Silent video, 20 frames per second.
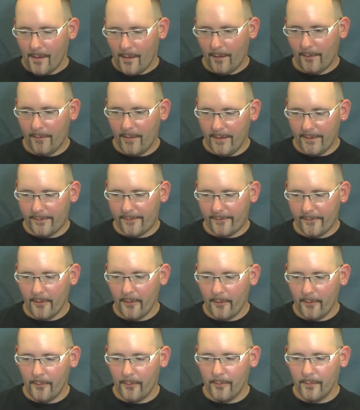Alright,
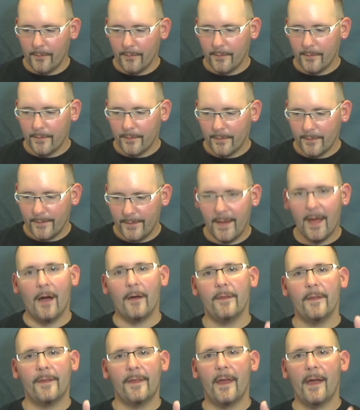so
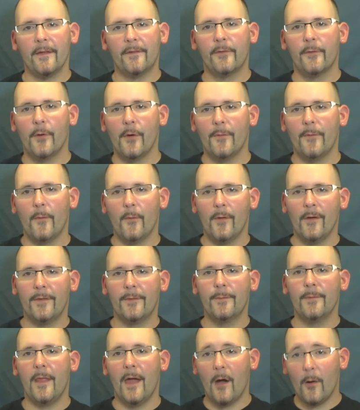now that that's over
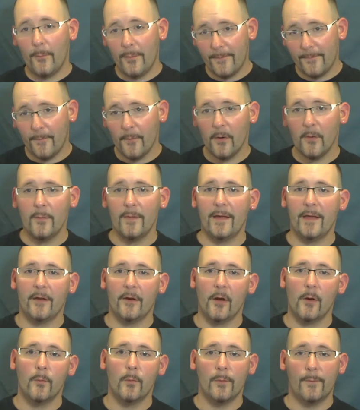with, now before we
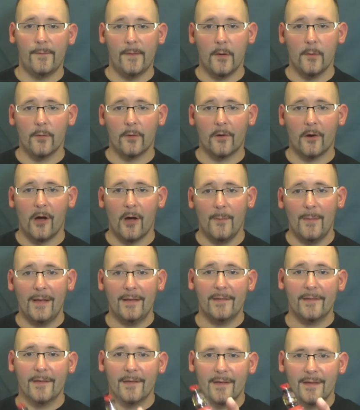get on with viewer
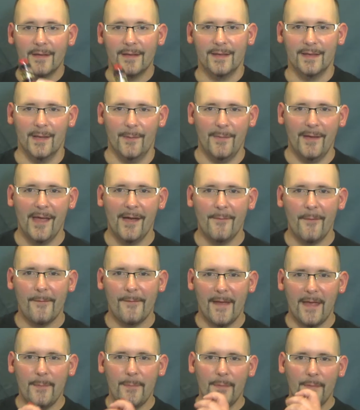comments, let me have a
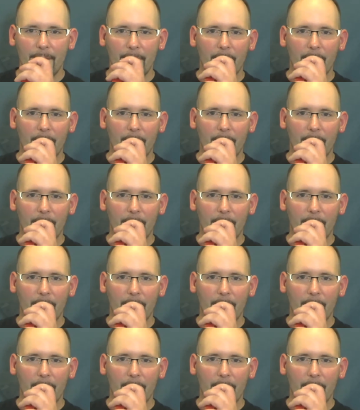vape.